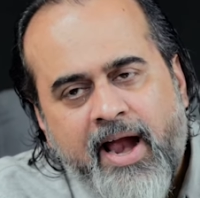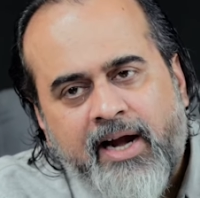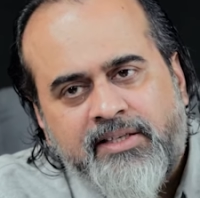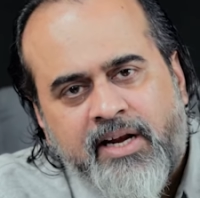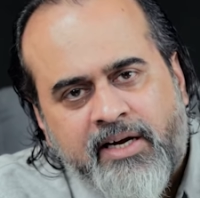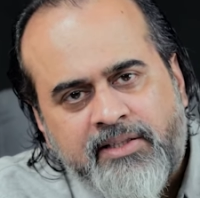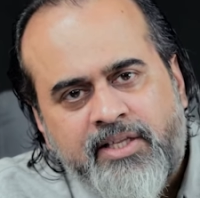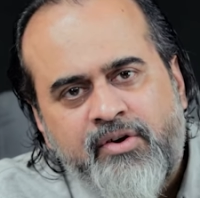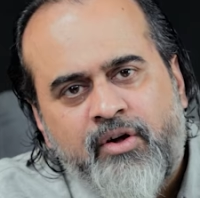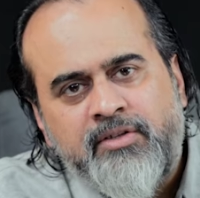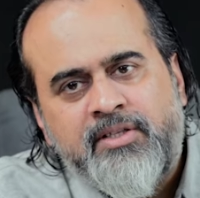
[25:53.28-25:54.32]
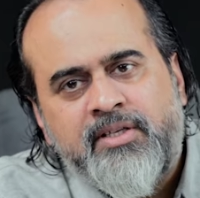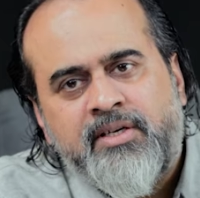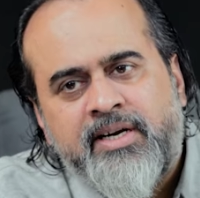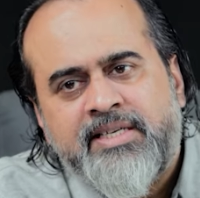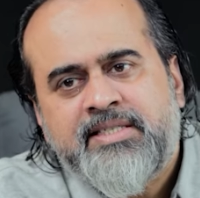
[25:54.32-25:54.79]
And the little thing on
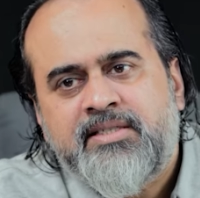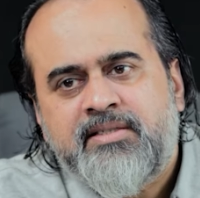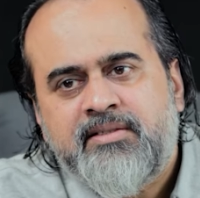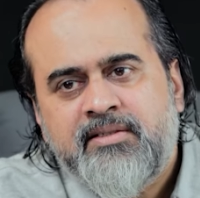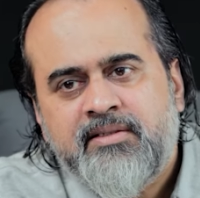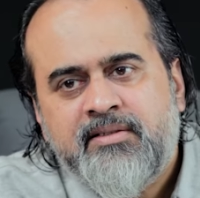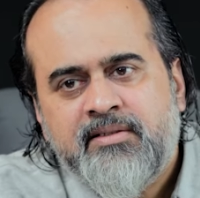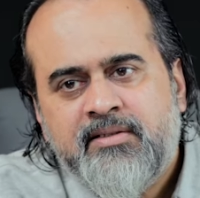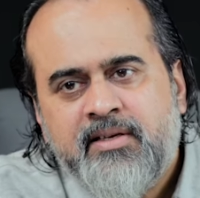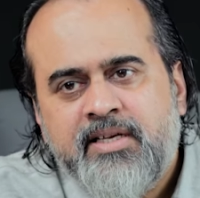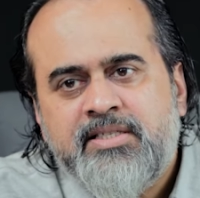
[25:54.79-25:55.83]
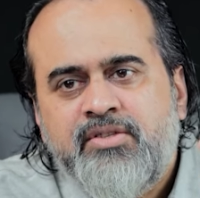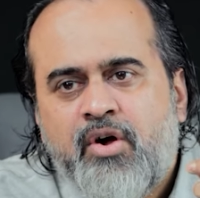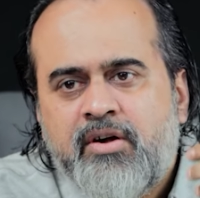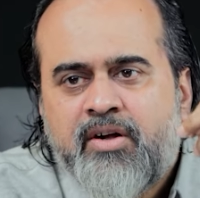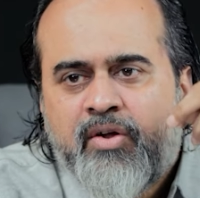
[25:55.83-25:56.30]
the wrist is
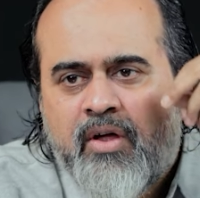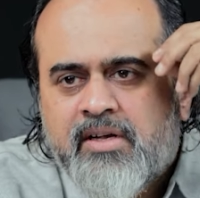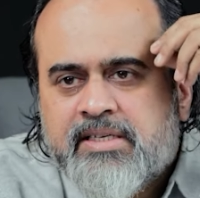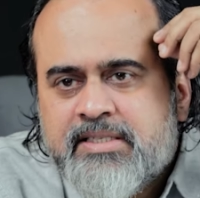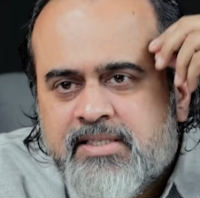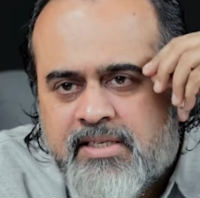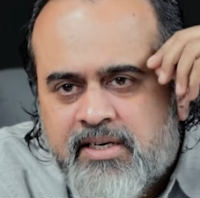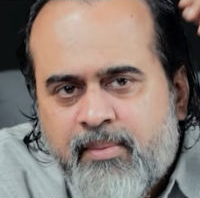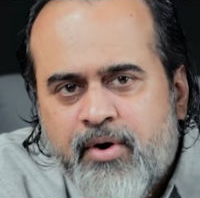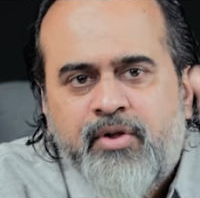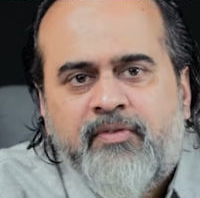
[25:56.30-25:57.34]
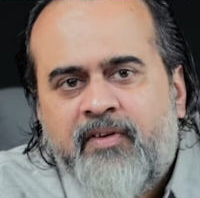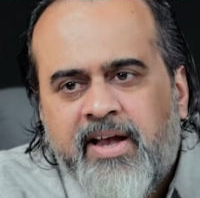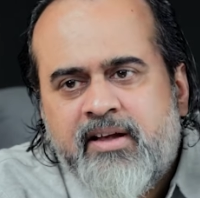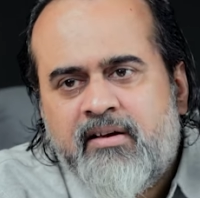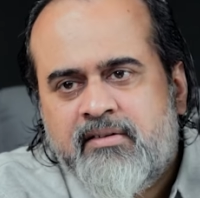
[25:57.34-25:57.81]
not at all concerned about your
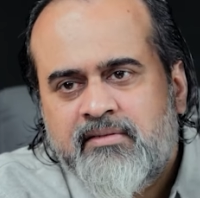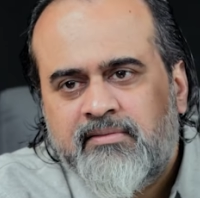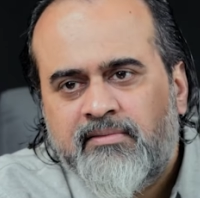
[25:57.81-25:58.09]
flight.